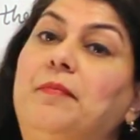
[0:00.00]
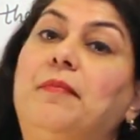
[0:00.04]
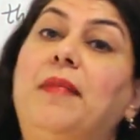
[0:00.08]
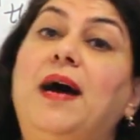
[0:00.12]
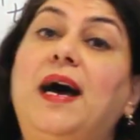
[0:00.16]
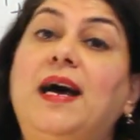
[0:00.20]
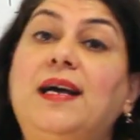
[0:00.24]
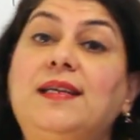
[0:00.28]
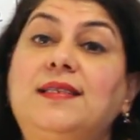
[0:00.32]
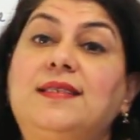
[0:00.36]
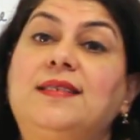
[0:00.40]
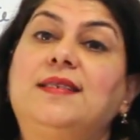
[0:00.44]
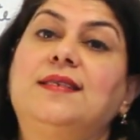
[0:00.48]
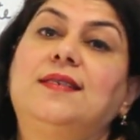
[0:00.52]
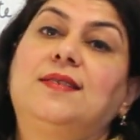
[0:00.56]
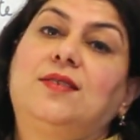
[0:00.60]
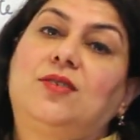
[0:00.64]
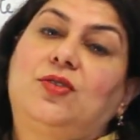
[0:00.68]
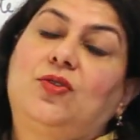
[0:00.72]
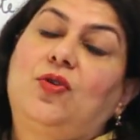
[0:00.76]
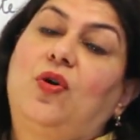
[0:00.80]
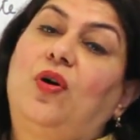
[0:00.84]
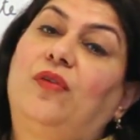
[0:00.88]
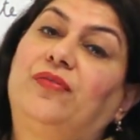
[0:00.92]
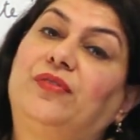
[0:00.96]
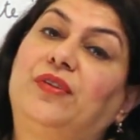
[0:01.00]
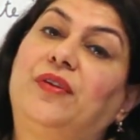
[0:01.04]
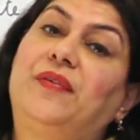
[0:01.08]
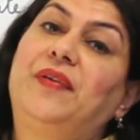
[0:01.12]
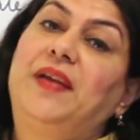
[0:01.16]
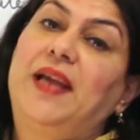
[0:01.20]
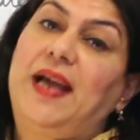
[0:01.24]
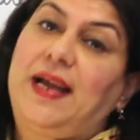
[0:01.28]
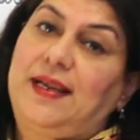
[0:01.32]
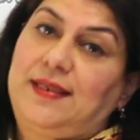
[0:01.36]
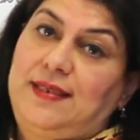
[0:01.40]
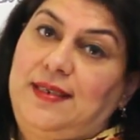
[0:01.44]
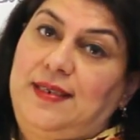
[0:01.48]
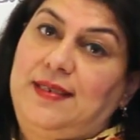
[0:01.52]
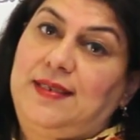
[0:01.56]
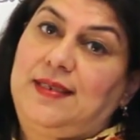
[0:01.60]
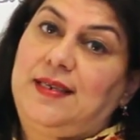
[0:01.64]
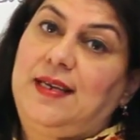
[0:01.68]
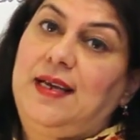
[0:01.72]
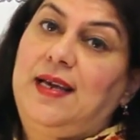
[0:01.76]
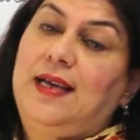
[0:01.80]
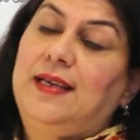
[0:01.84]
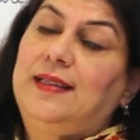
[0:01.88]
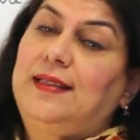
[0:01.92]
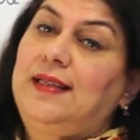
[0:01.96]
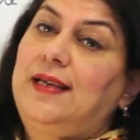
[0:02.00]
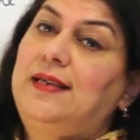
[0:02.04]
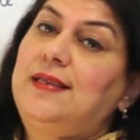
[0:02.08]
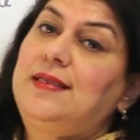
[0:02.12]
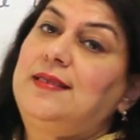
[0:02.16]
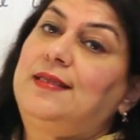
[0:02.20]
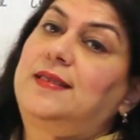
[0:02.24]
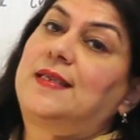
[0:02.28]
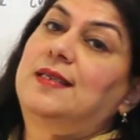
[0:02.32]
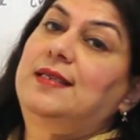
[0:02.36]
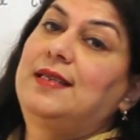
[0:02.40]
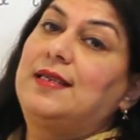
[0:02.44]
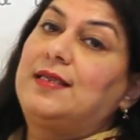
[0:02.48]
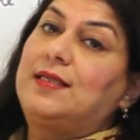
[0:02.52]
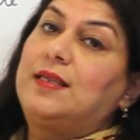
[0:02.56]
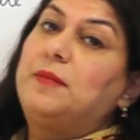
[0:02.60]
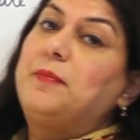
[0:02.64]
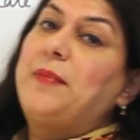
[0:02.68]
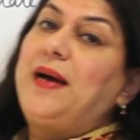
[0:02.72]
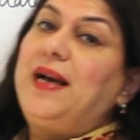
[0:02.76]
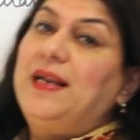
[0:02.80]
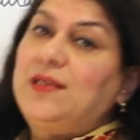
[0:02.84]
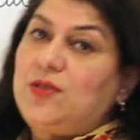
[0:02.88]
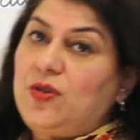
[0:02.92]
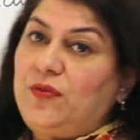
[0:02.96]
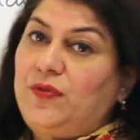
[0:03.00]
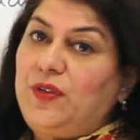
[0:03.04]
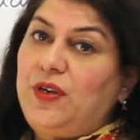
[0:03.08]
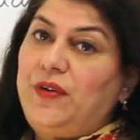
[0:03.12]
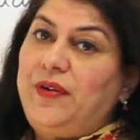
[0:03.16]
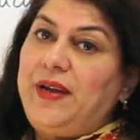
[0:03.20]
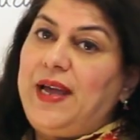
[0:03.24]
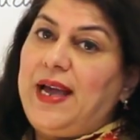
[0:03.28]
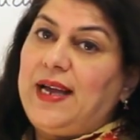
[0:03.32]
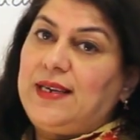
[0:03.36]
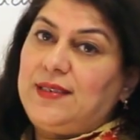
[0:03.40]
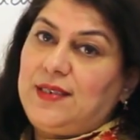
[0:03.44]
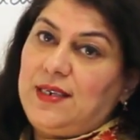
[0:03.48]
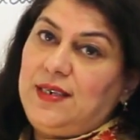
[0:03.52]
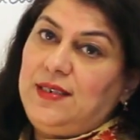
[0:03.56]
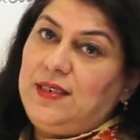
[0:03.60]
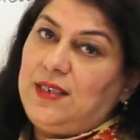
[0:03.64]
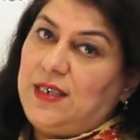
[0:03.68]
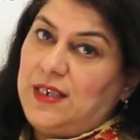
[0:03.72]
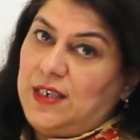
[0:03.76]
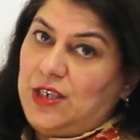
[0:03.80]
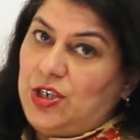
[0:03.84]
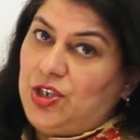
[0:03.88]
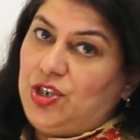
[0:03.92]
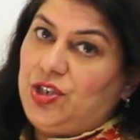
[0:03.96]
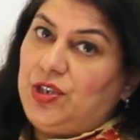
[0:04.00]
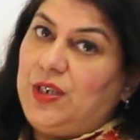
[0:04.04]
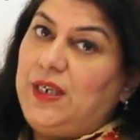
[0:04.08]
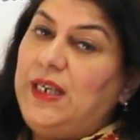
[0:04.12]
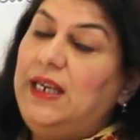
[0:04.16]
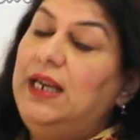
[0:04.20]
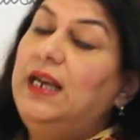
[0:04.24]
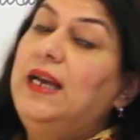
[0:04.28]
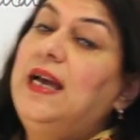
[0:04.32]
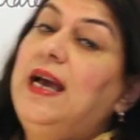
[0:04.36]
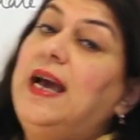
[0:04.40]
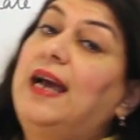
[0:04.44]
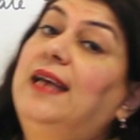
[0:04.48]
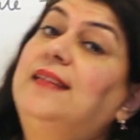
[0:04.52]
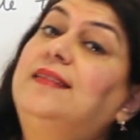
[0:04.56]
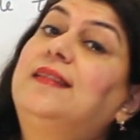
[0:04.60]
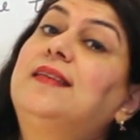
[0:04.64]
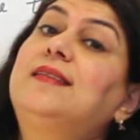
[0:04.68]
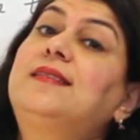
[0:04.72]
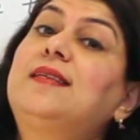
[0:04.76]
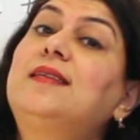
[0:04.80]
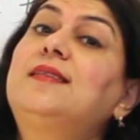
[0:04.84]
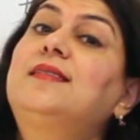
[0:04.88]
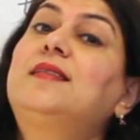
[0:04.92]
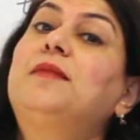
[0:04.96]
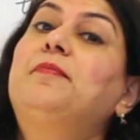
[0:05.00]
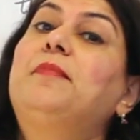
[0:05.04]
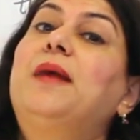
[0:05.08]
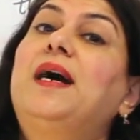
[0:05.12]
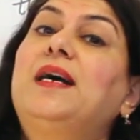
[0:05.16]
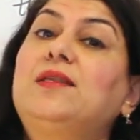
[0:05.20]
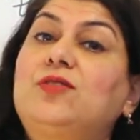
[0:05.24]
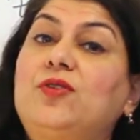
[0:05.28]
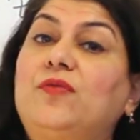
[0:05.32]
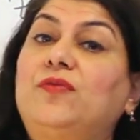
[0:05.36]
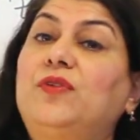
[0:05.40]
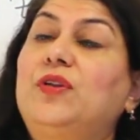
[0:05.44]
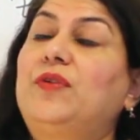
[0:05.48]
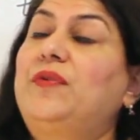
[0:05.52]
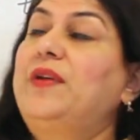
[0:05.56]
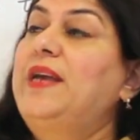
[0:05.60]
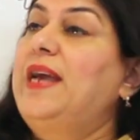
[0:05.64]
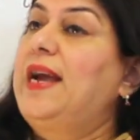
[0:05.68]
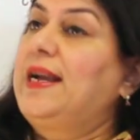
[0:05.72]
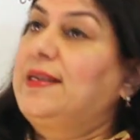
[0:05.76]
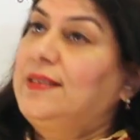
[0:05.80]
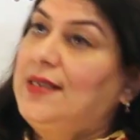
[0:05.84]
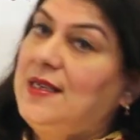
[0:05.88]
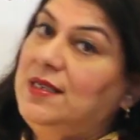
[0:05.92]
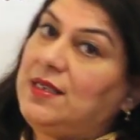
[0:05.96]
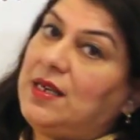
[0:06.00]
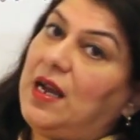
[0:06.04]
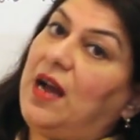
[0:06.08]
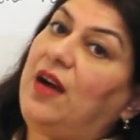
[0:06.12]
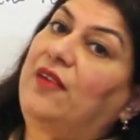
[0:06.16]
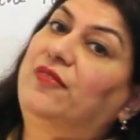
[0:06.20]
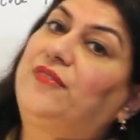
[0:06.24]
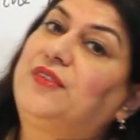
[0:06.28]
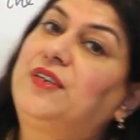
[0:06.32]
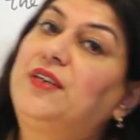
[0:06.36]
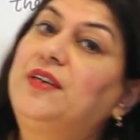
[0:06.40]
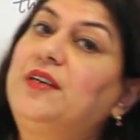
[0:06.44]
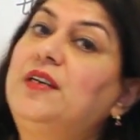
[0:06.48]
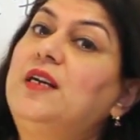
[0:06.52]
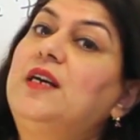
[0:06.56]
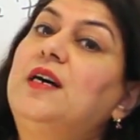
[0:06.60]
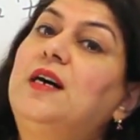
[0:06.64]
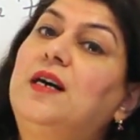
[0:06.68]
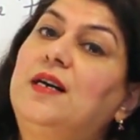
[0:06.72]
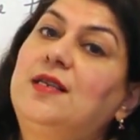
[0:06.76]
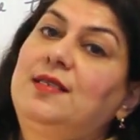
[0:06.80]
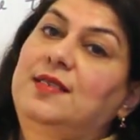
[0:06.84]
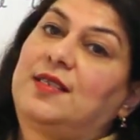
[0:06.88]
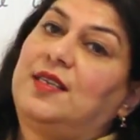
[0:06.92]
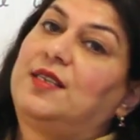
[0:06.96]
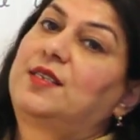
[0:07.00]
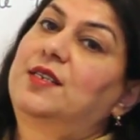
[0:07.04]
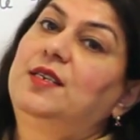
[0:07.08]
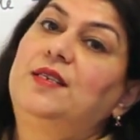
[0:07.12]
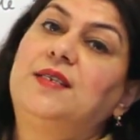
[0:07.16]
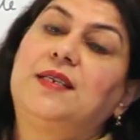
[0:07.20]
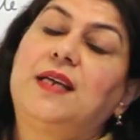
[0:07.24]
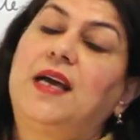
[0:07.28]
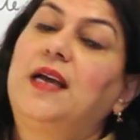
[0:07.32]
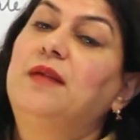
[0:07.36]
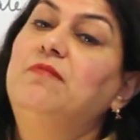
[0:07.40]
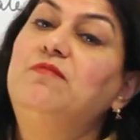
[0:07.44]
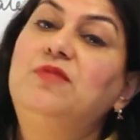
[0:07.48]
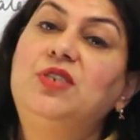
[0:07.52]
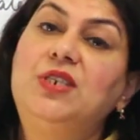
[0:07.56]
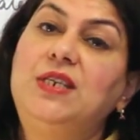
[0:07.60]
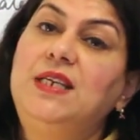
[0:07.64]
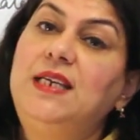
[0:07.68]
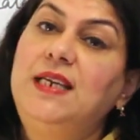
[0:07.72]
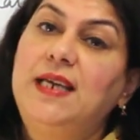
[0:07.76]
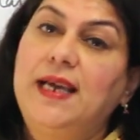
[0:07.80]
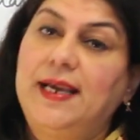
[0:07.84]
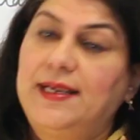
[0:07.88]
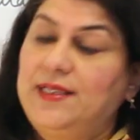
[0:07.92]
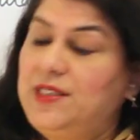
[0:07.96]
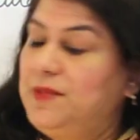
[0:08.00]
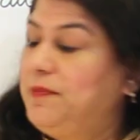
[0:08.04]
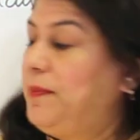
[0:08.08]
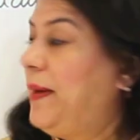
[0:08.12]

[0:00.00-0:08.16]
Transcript: masses of the reactant. That is, this is the mass of the reactant initially, and this is the mass of the reactant after a certain time T has